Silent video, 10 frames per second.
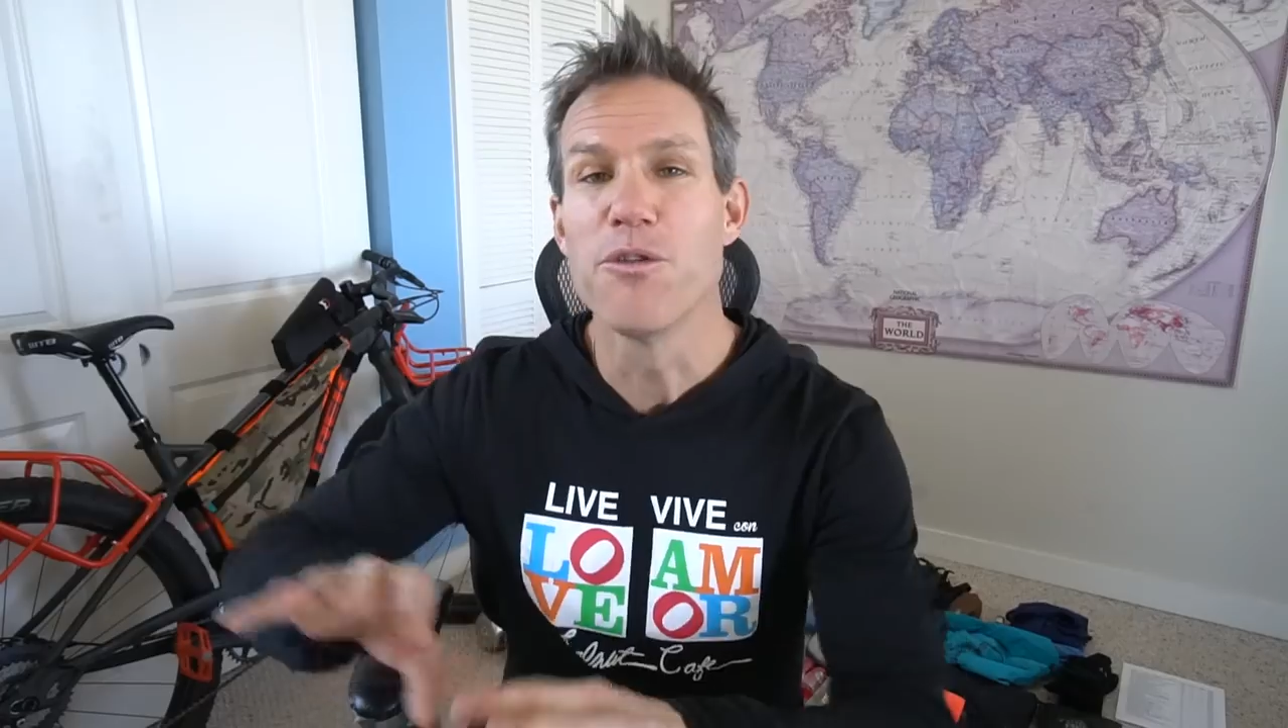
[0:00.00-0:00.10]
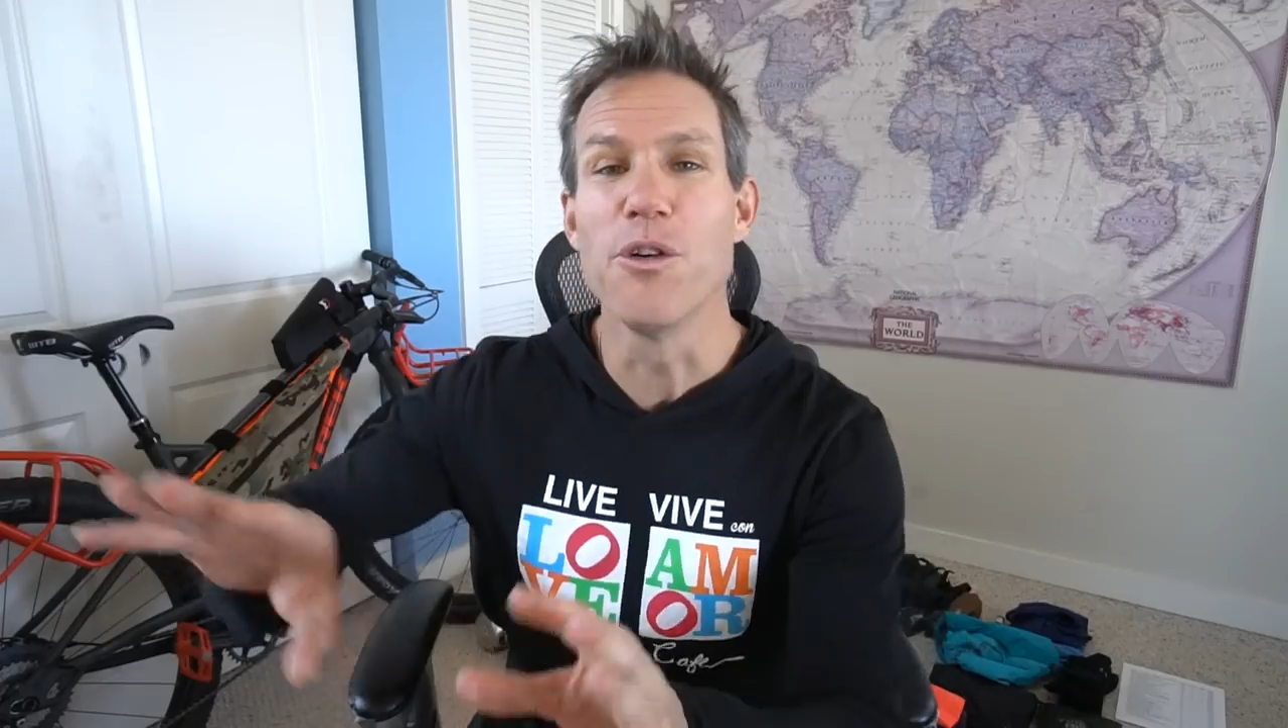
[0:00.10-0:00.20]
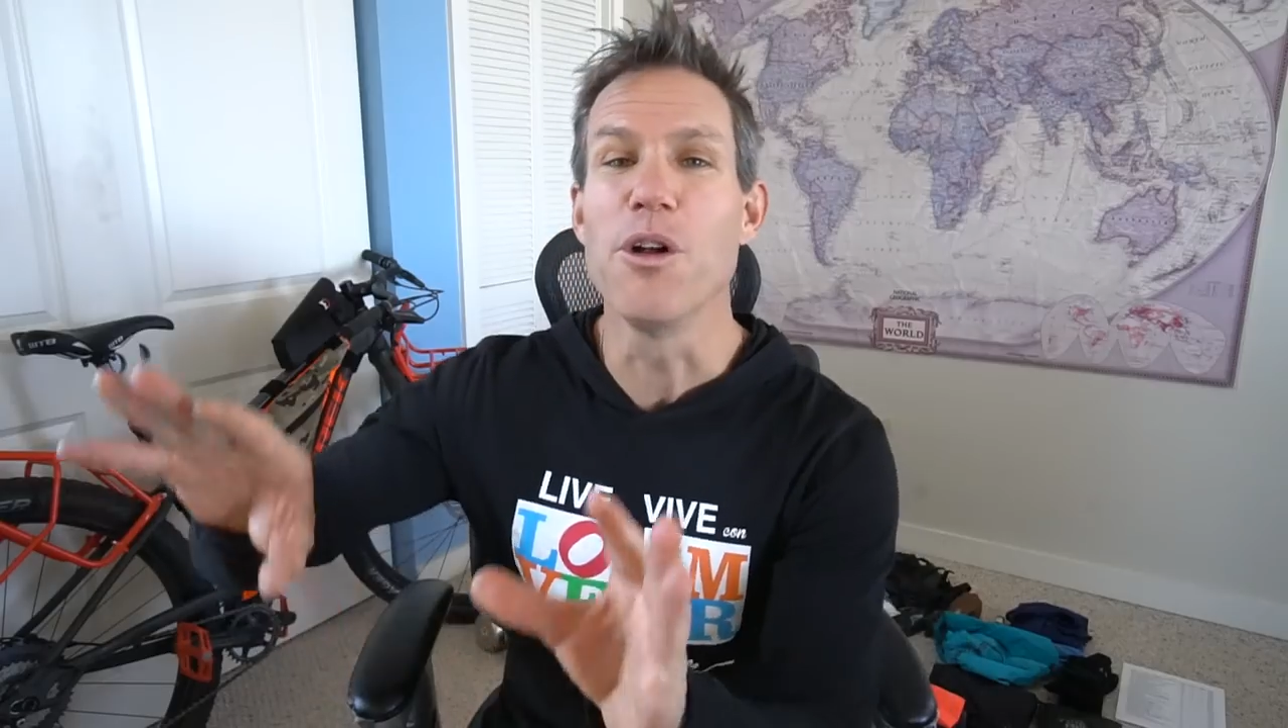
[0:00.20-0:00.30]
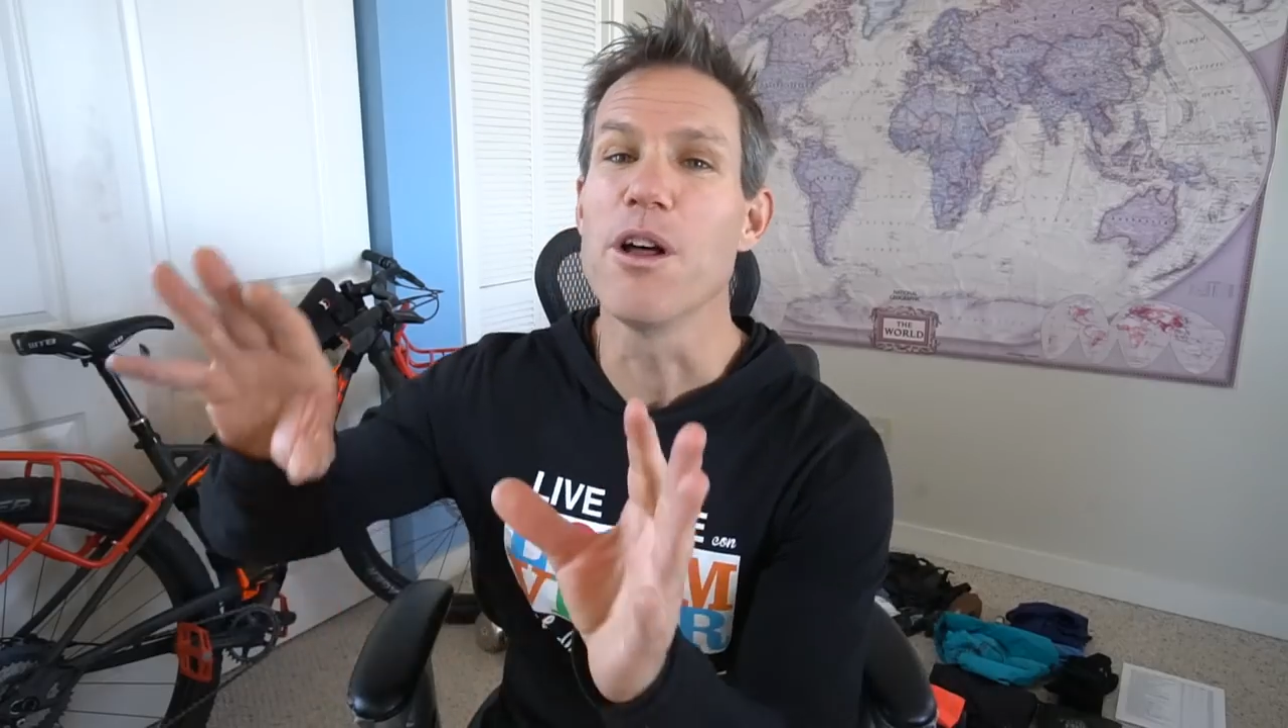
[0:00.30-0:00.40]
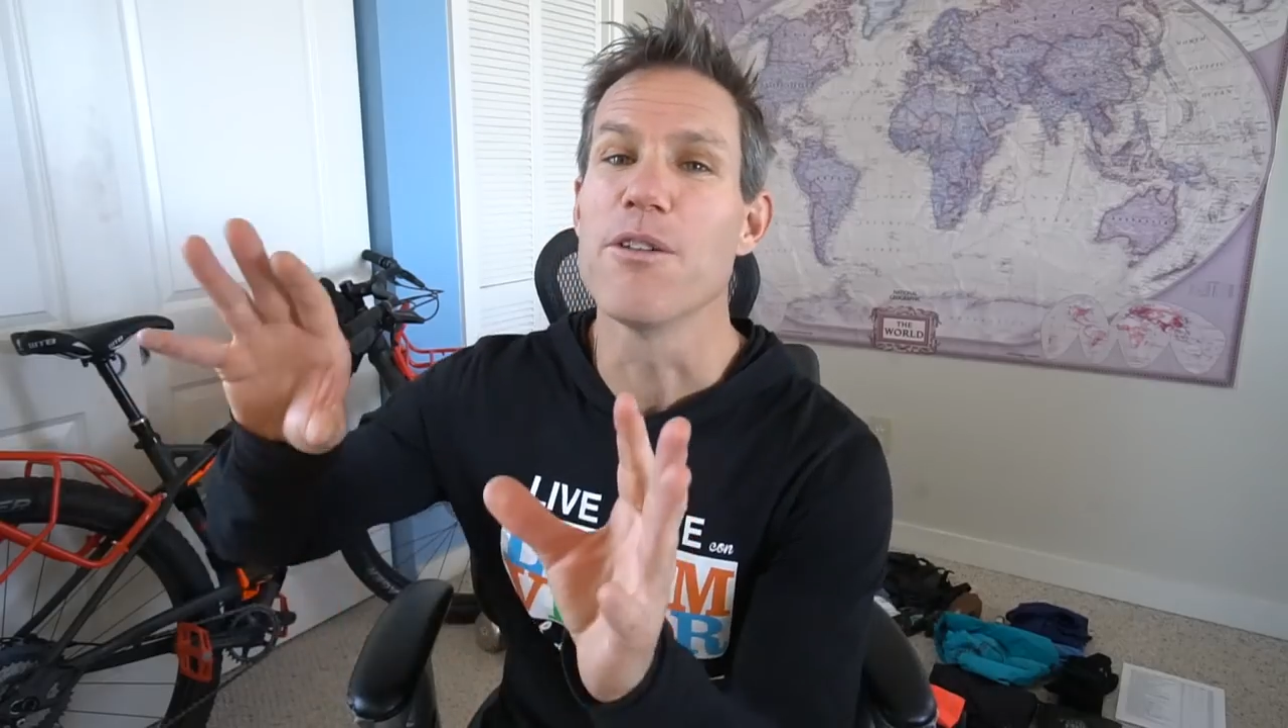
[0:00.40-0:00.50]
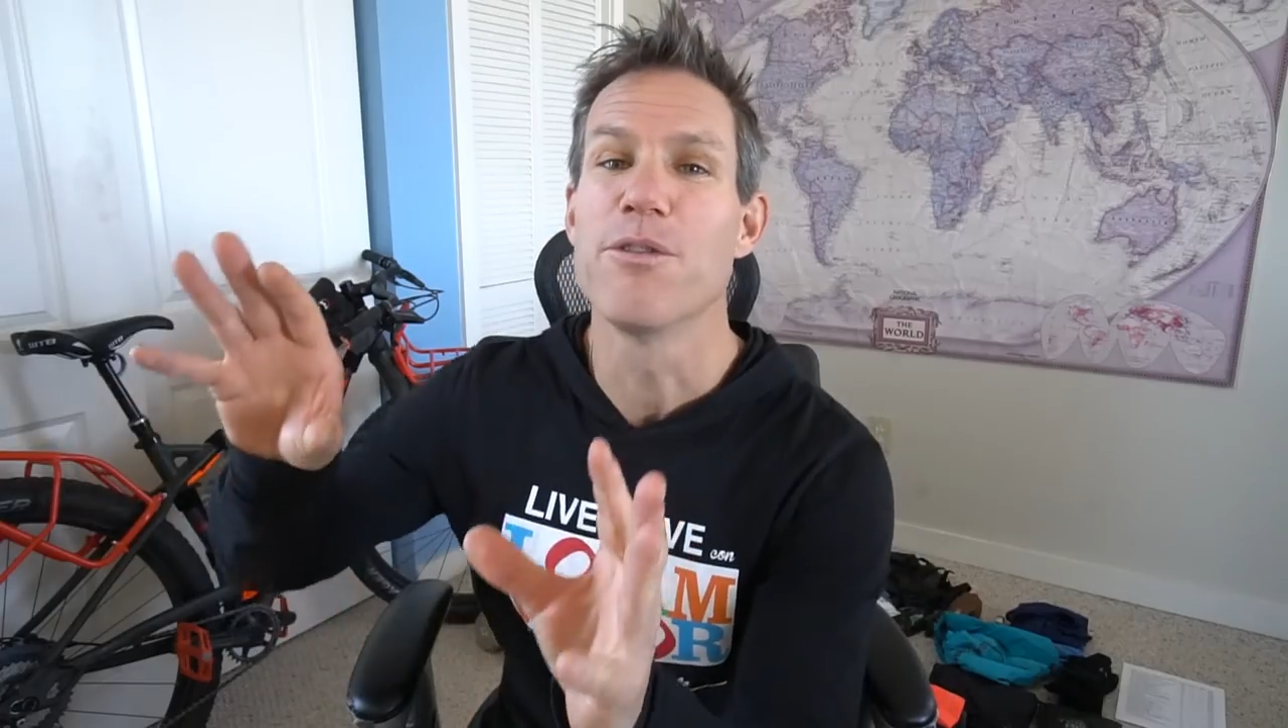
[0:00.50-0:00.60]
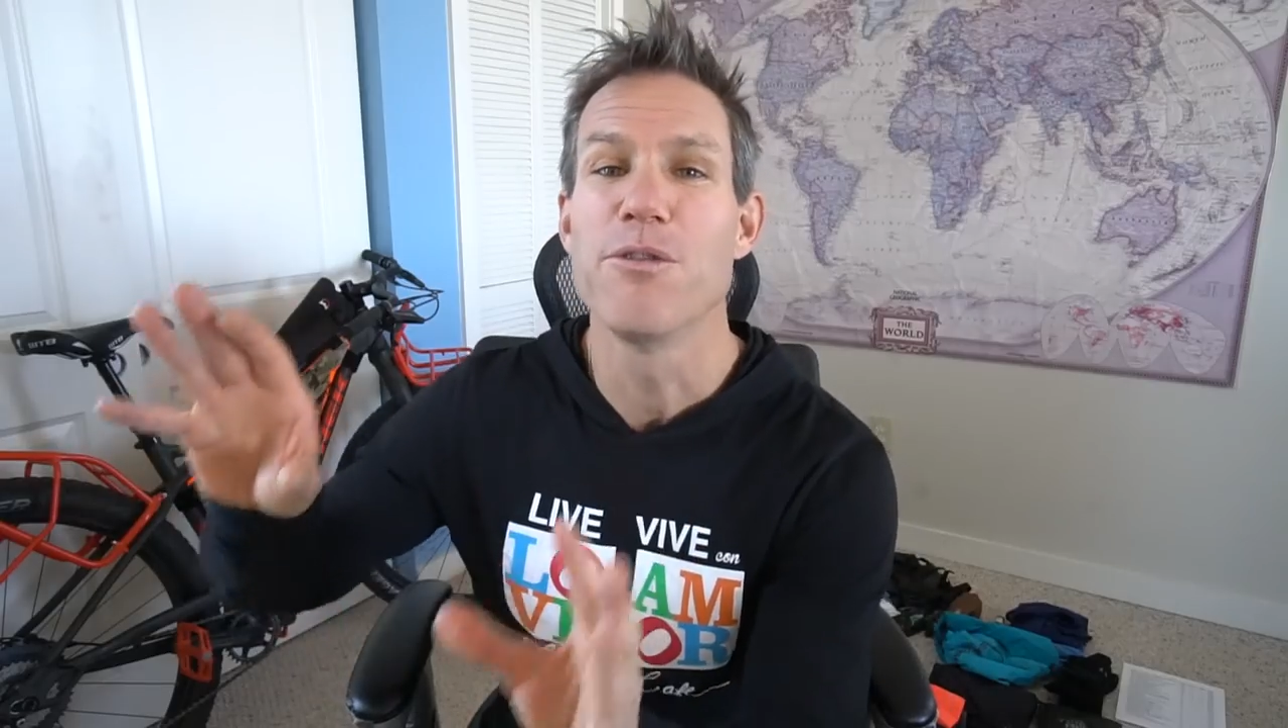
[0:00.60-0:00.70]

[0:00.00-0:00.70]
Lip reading: full of